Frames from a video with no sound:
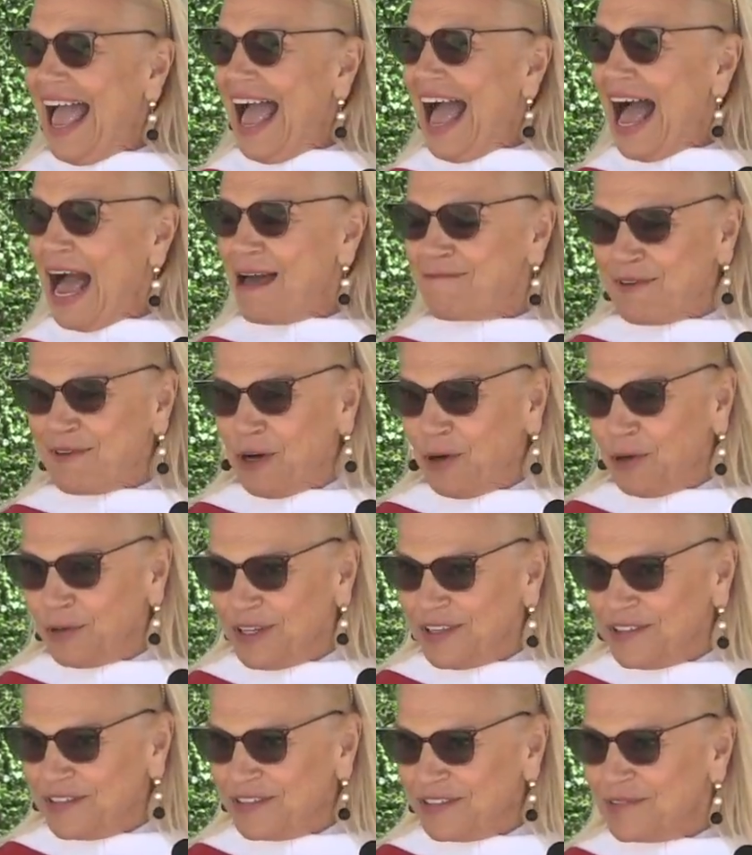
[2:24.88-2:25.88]
I'm the
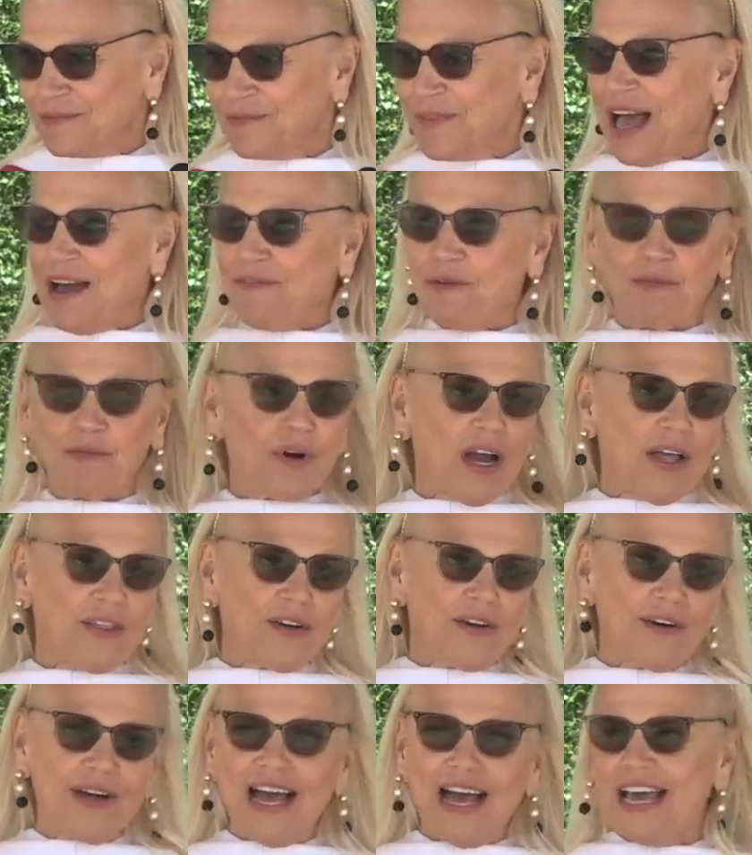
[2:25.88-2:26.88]
oldest. I have a
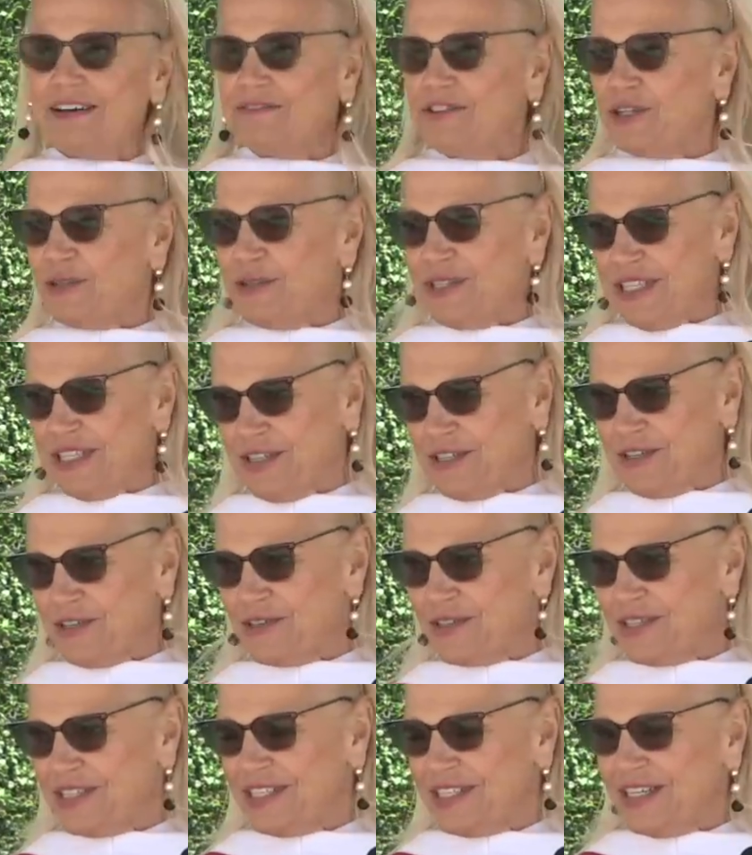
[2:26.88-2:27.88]
brother. I have 2
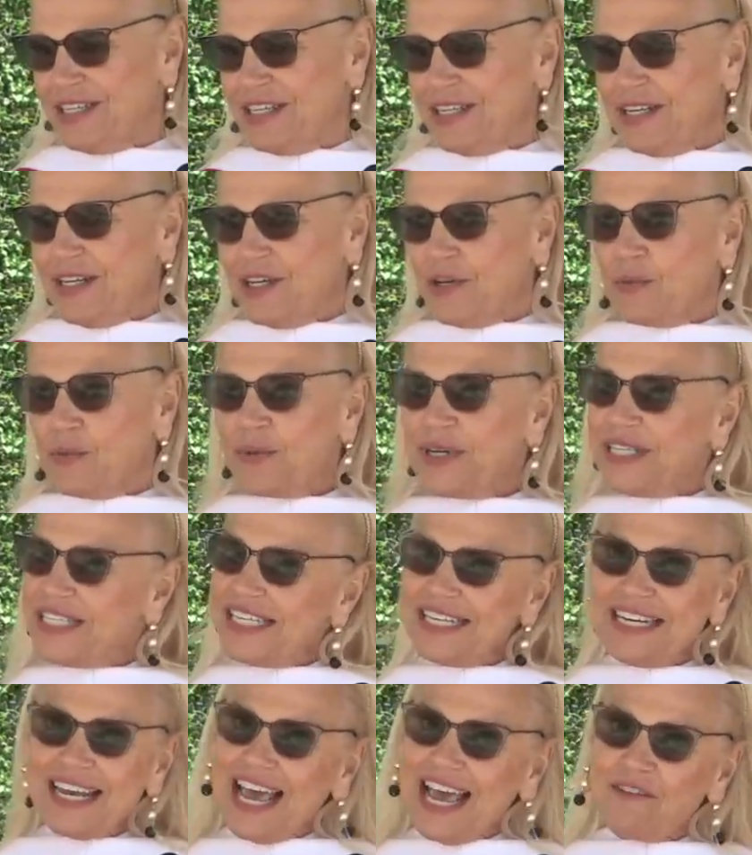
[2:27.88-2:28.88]
sisters. We
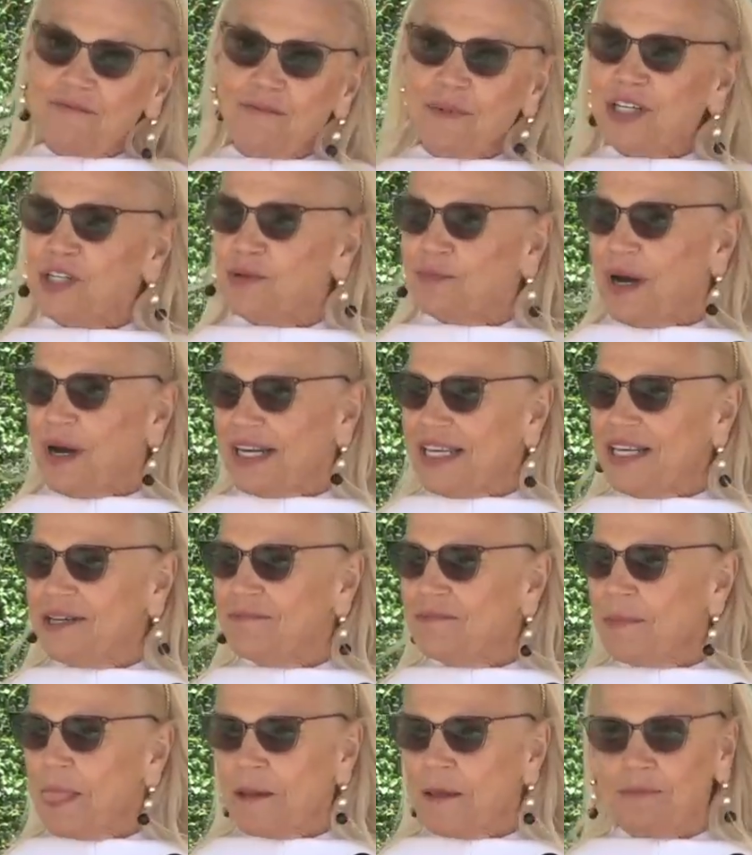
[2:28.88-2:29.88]
didn't have much money,
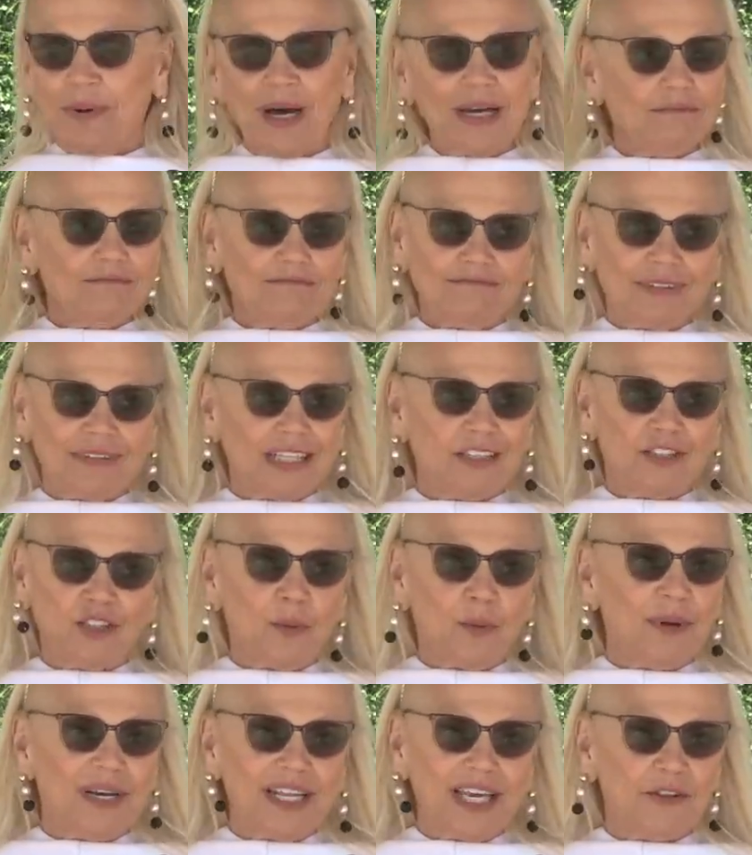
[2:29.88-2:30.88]
but like so
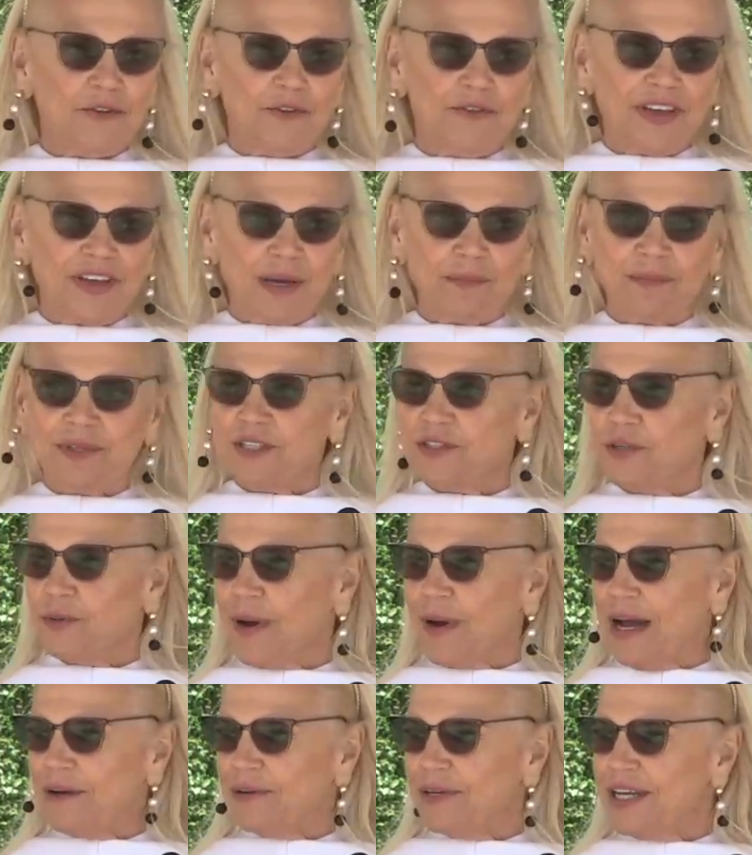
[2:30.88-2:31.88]
many other families
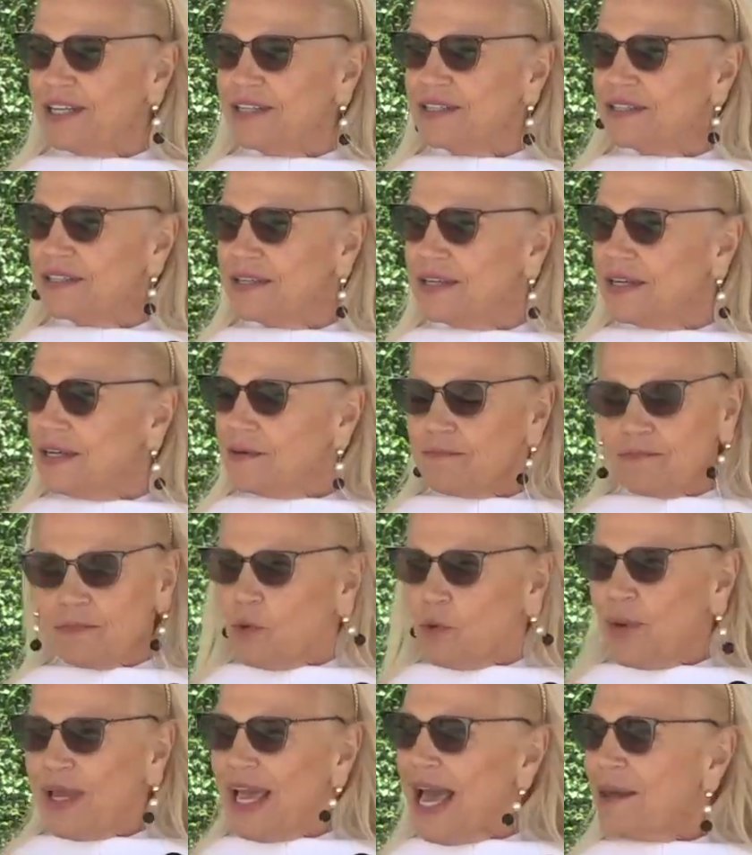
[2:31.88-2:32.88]
around us,
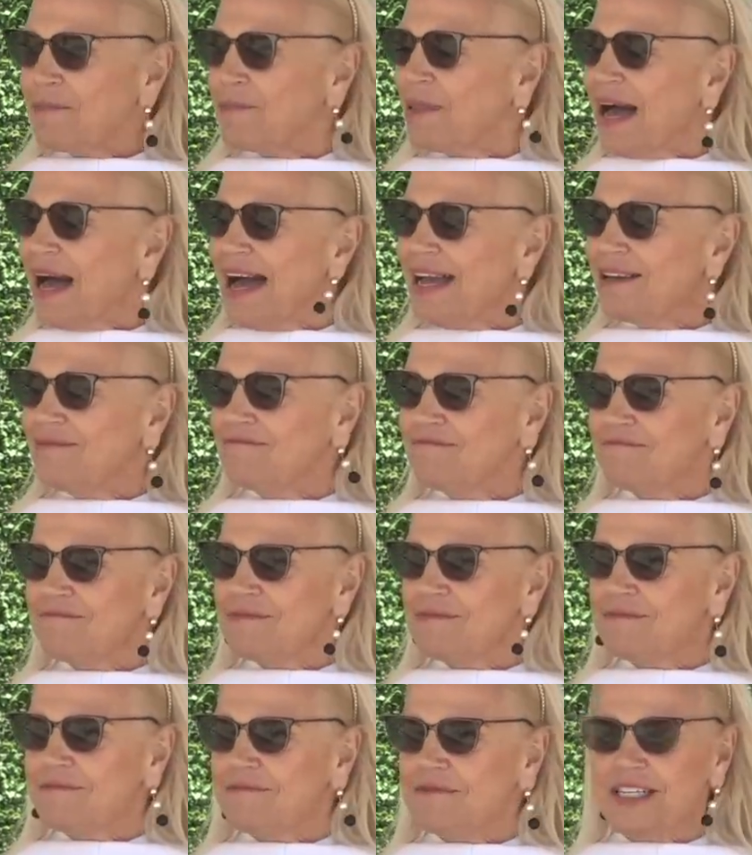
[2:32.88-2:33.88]
we got by,
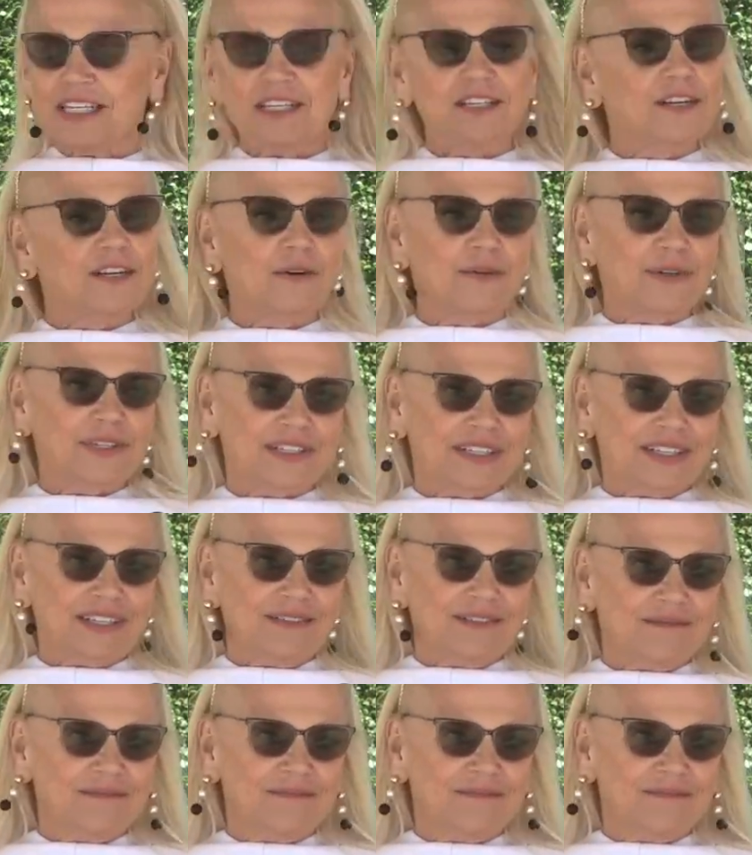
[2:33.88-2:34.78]
didn't notice it.